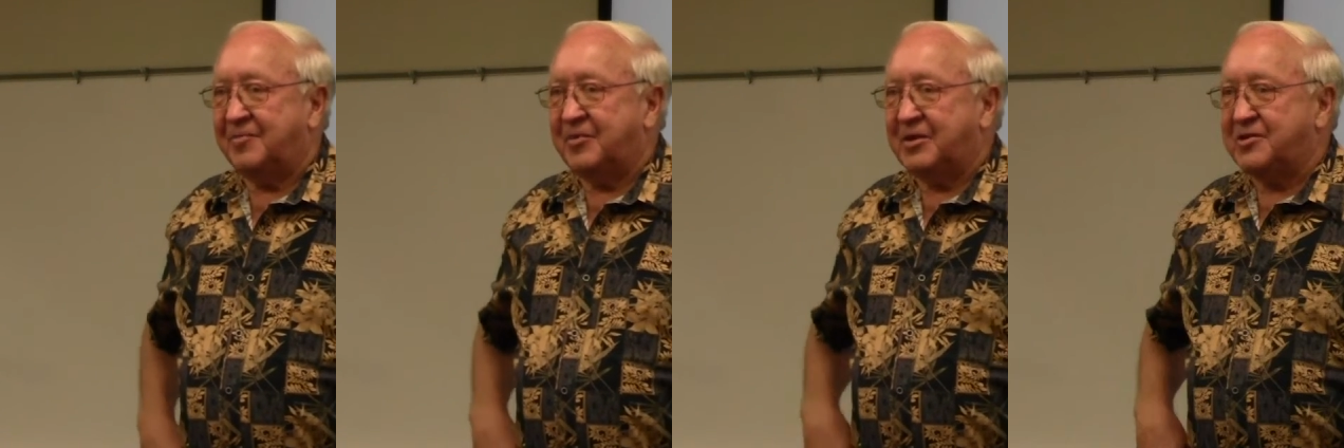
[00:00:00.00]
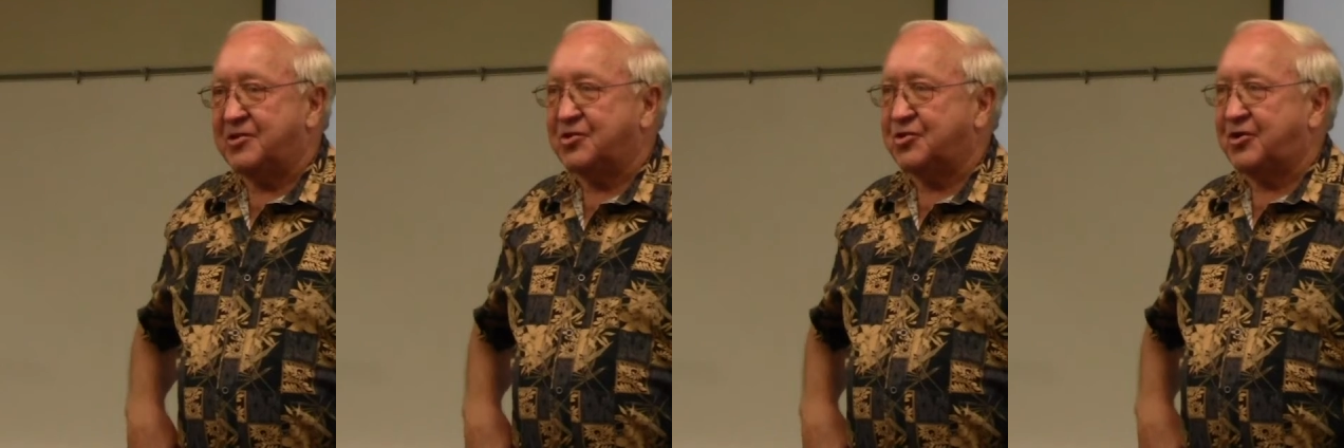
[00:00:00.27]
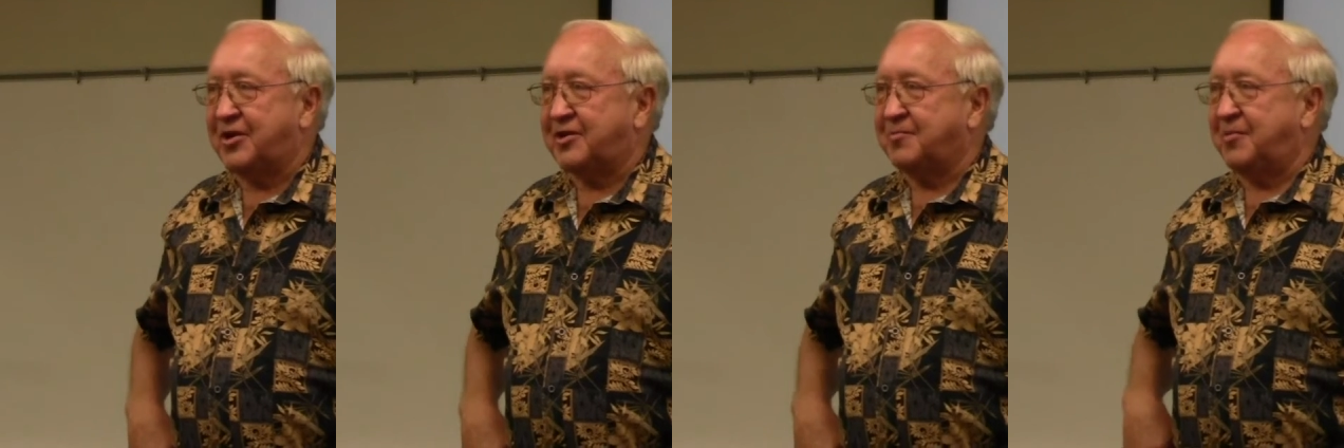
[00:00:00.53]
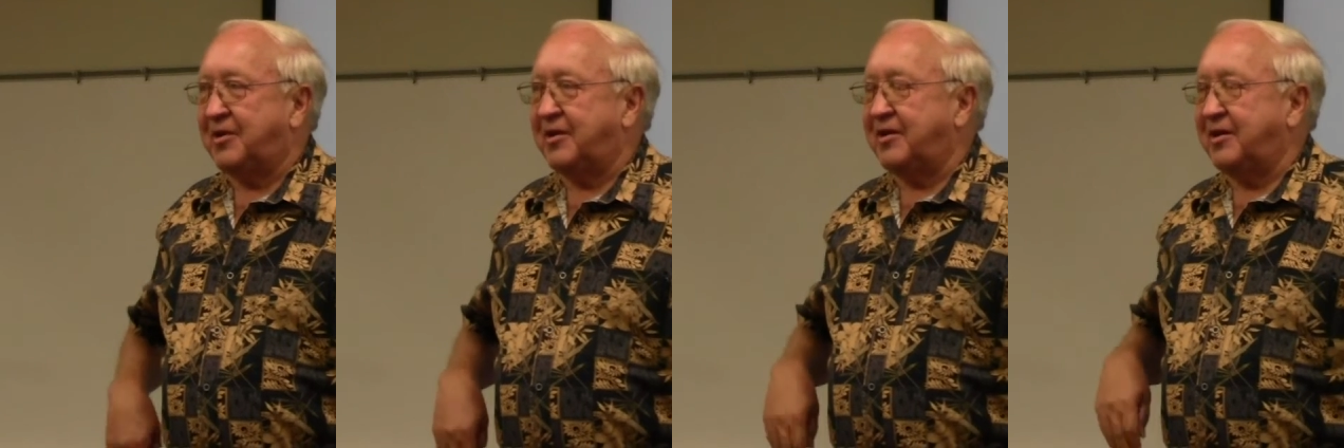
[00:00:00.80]
Let me just check
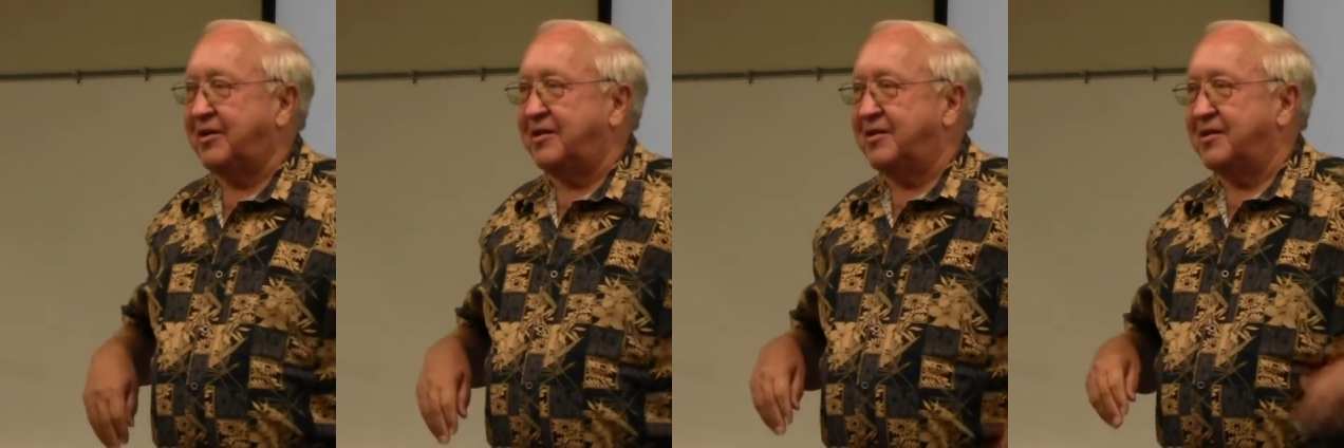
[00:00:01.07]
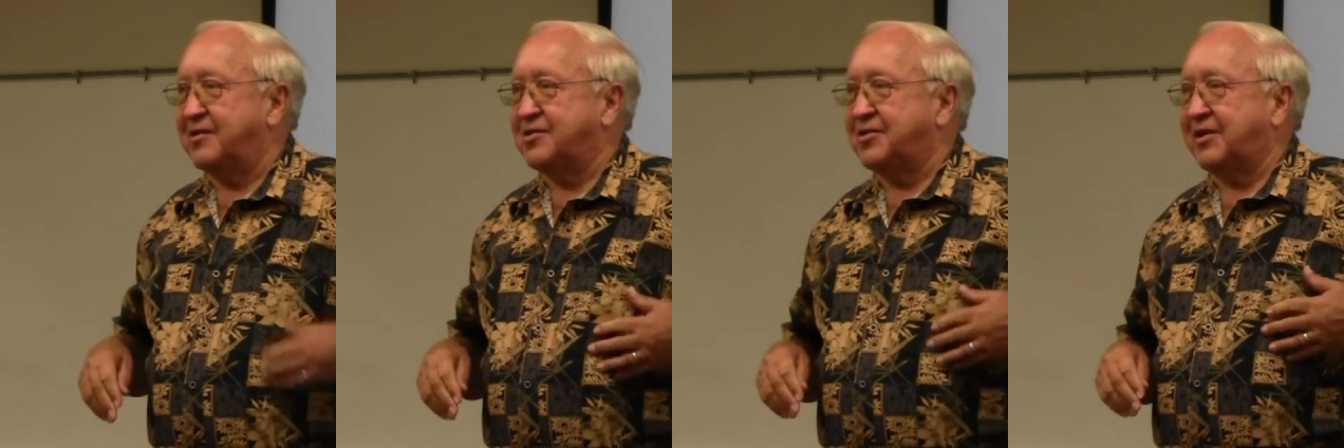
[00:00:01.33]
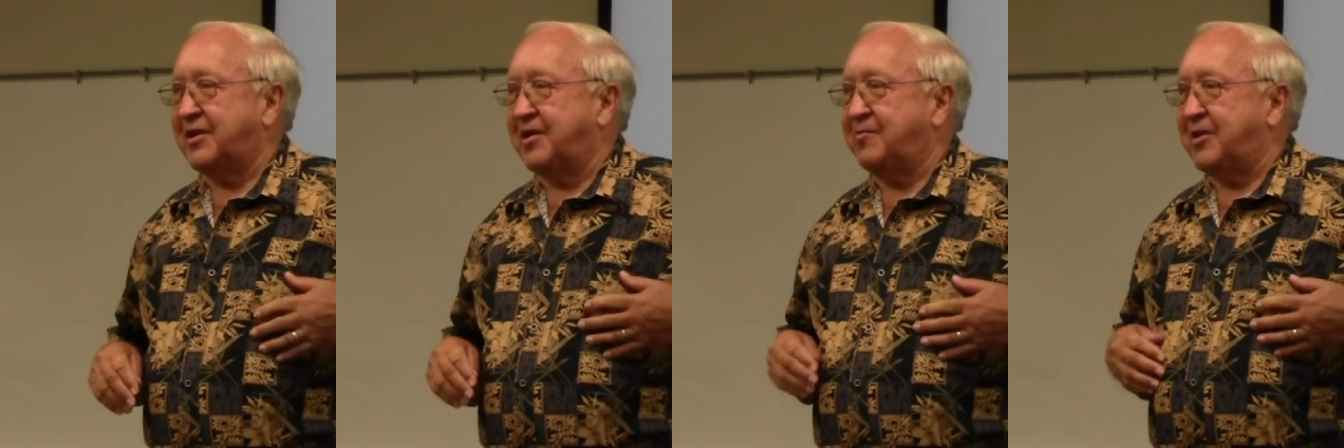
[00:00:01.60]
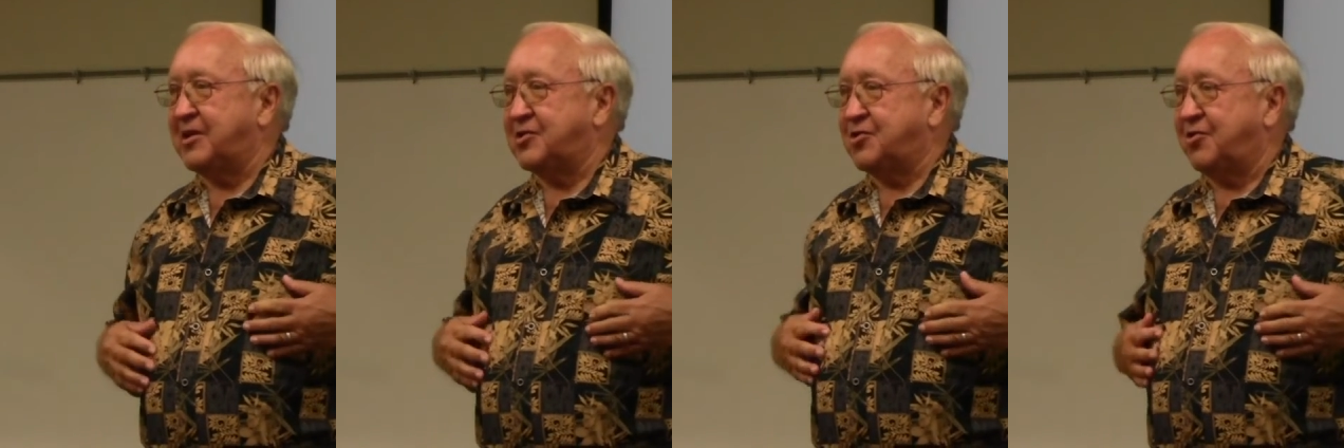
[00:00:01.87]
my list and
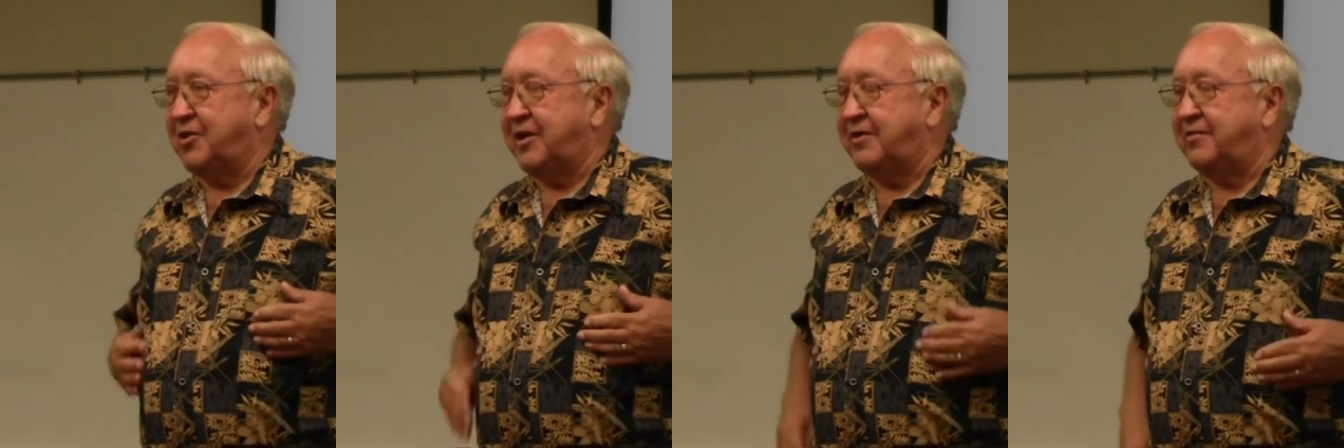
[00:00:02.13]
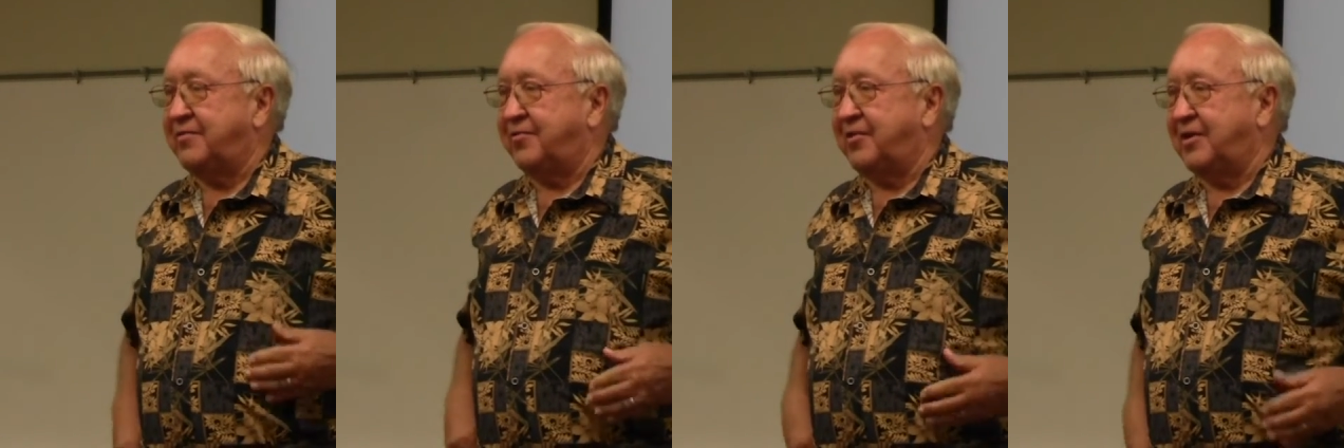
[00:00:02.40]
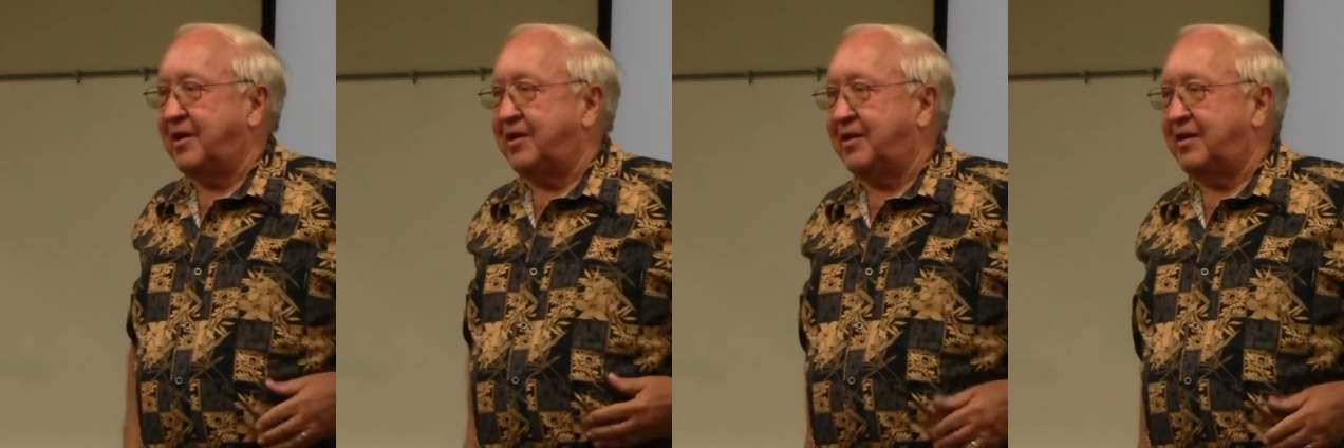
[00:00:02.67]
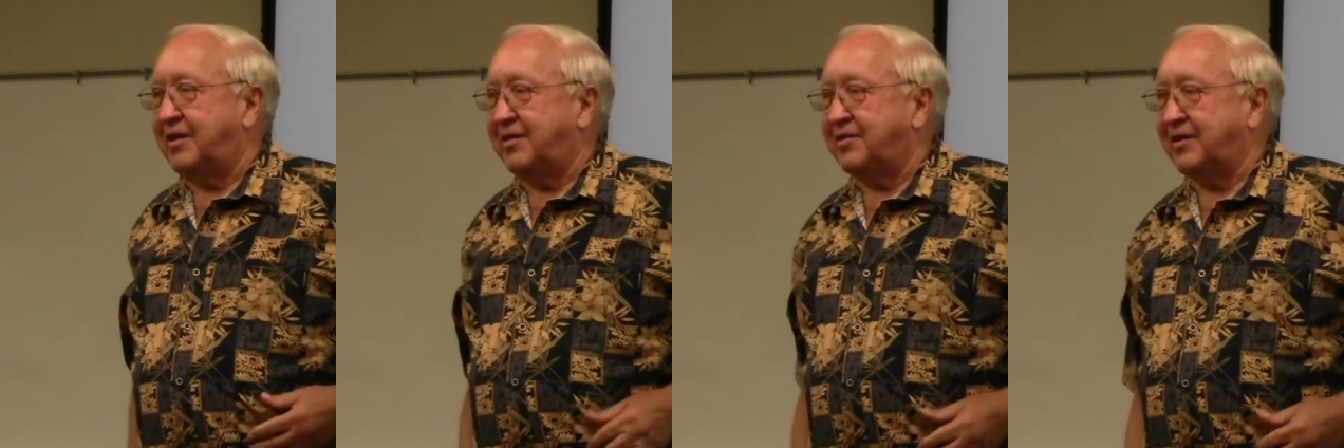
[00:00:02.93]
make sure I haven't
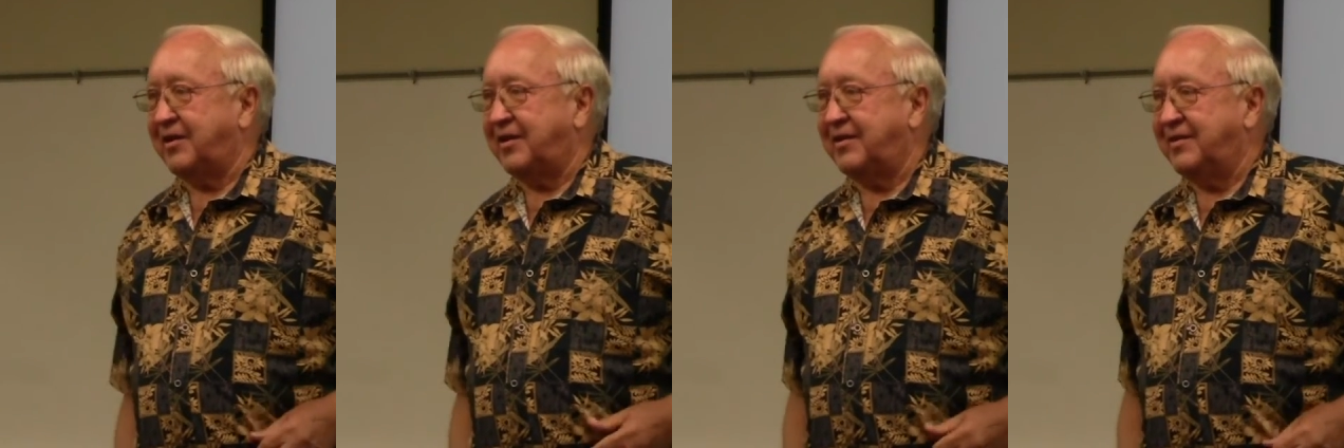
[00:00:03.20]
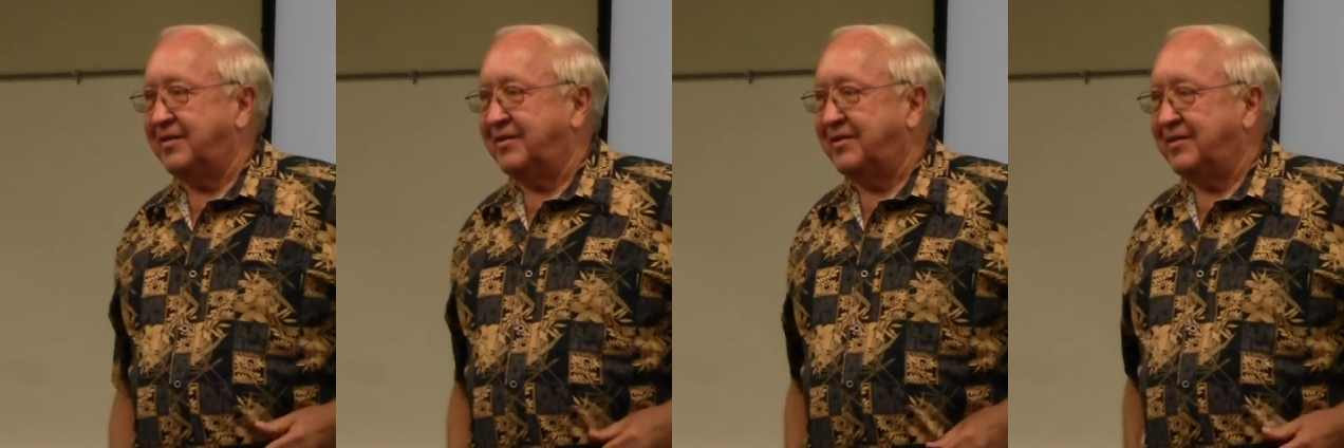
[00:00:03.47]
forgotten anything.